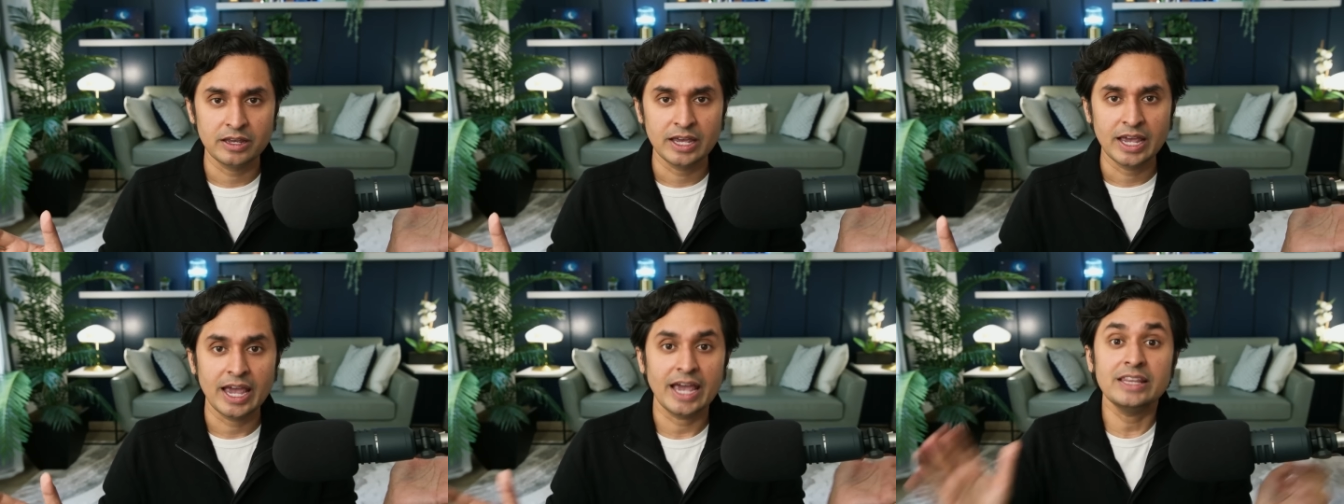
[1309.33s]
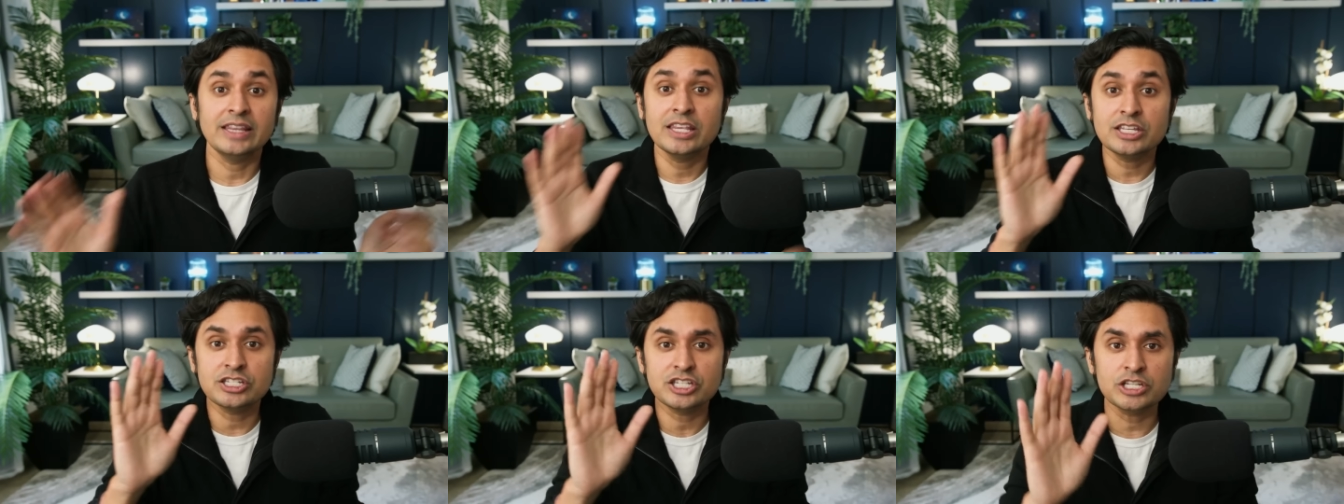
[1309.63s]

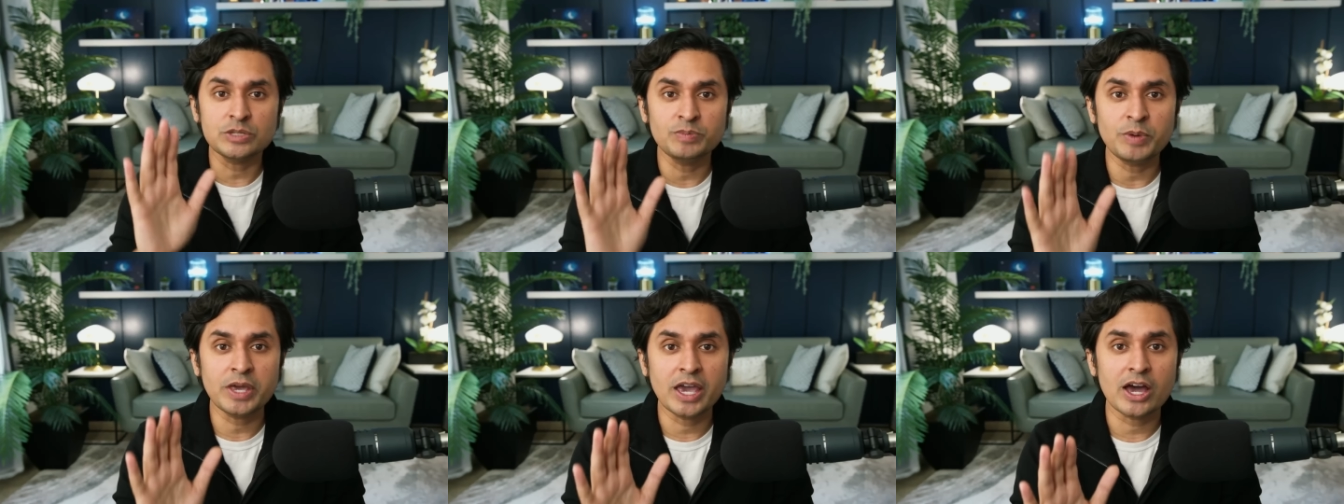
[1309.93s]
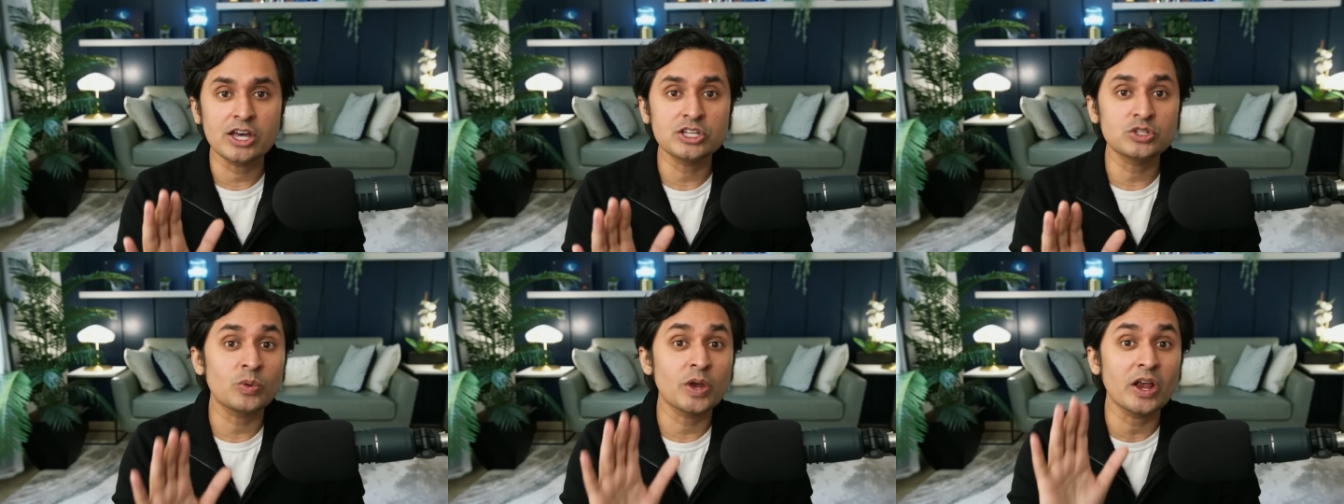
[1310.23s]
And this is
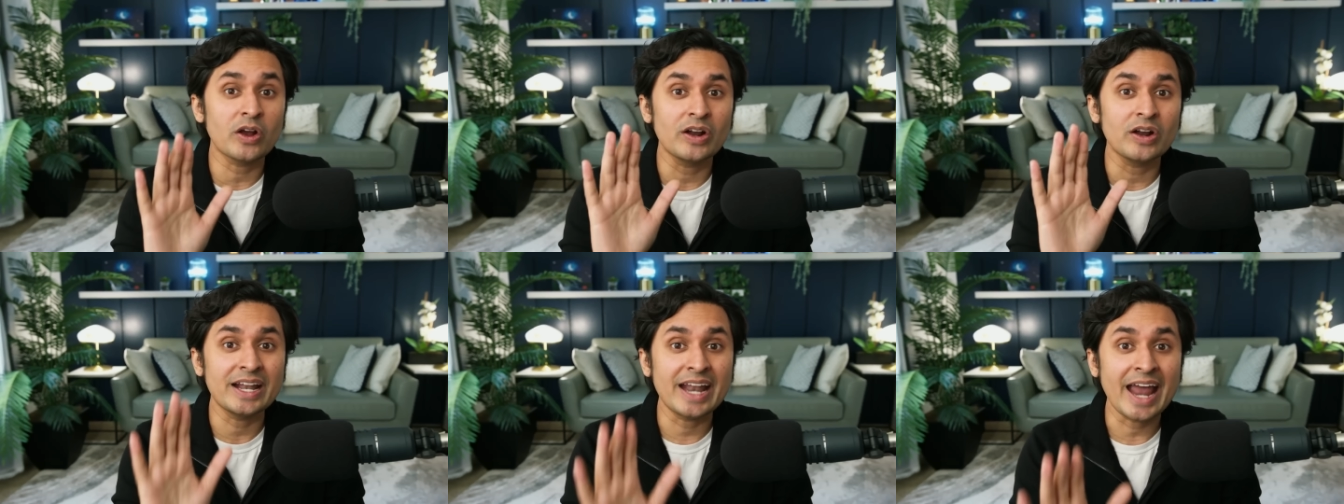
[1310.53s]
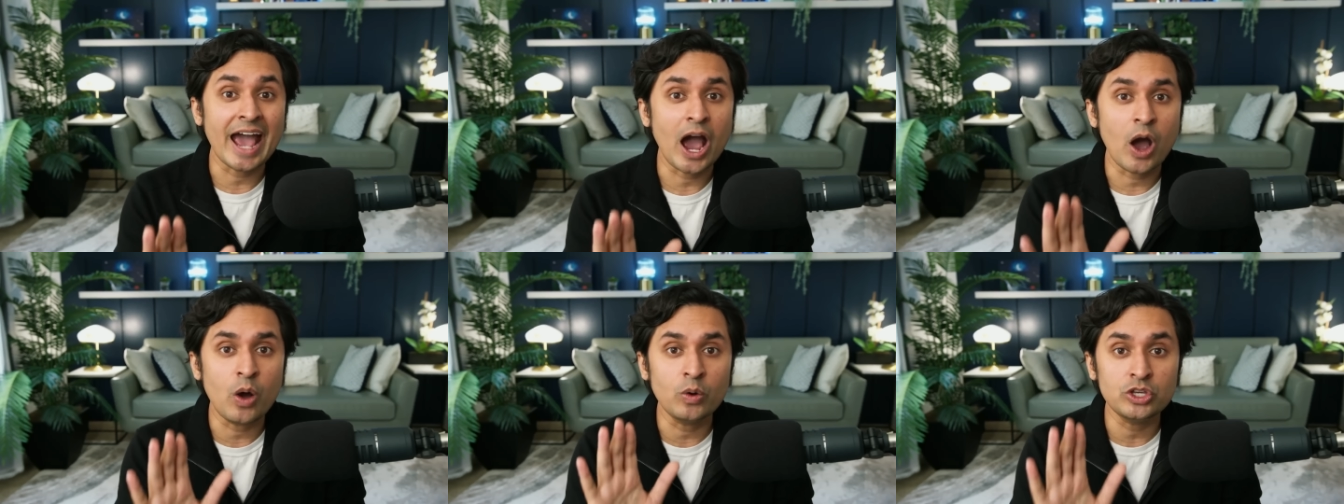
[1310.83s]
because we are
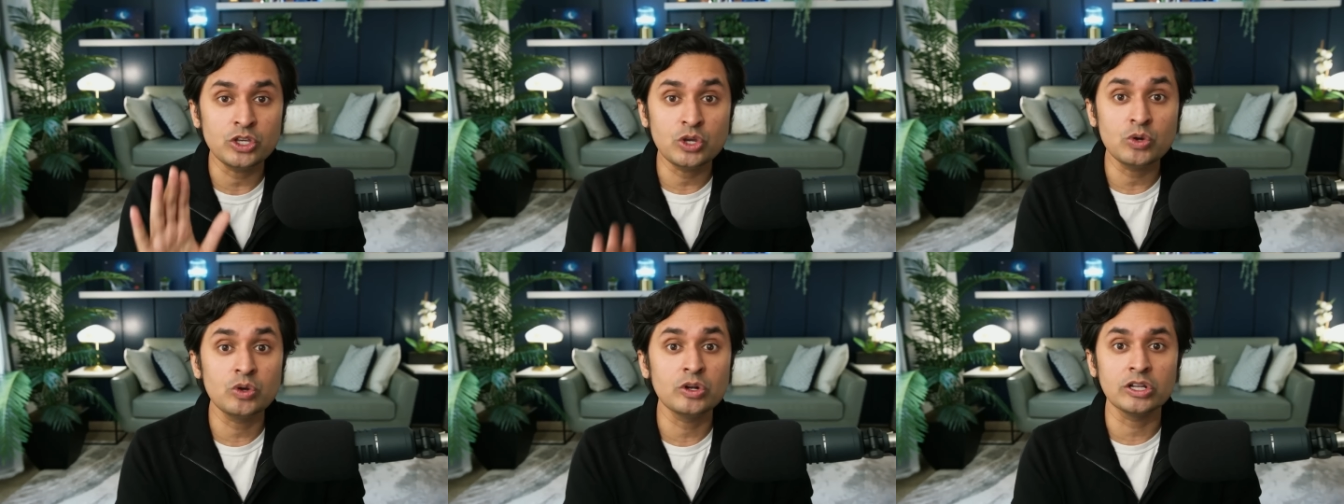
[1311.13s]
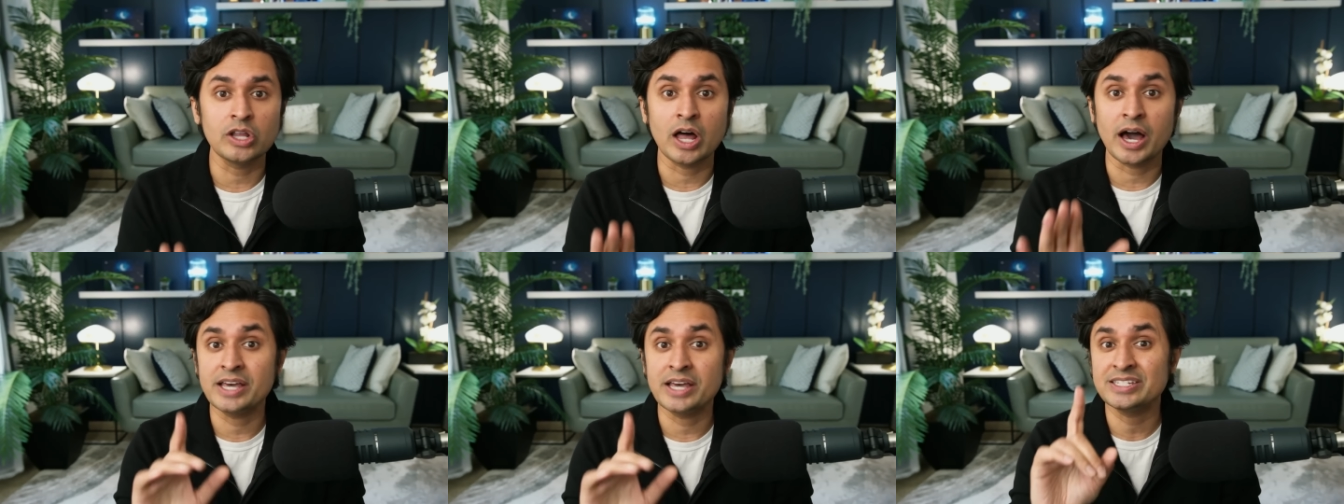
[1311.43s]
now
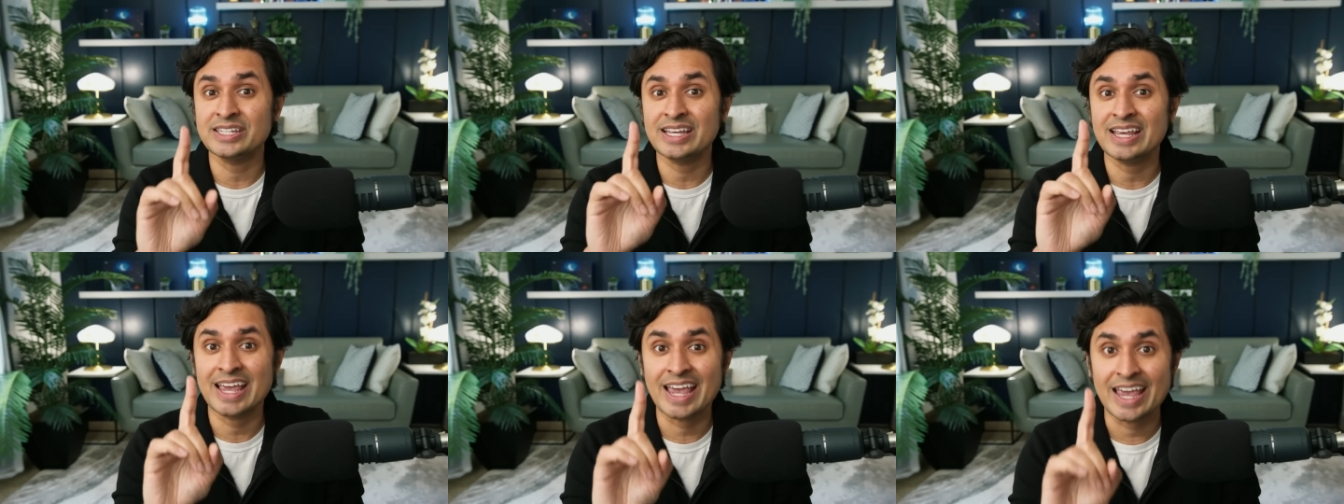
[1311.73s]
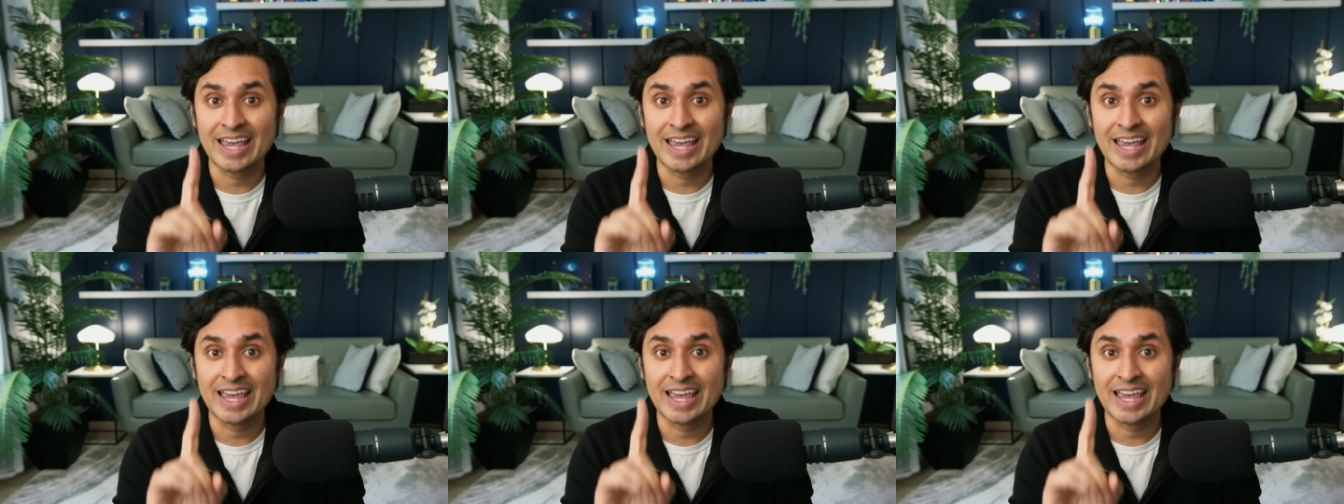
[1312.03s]
utilizing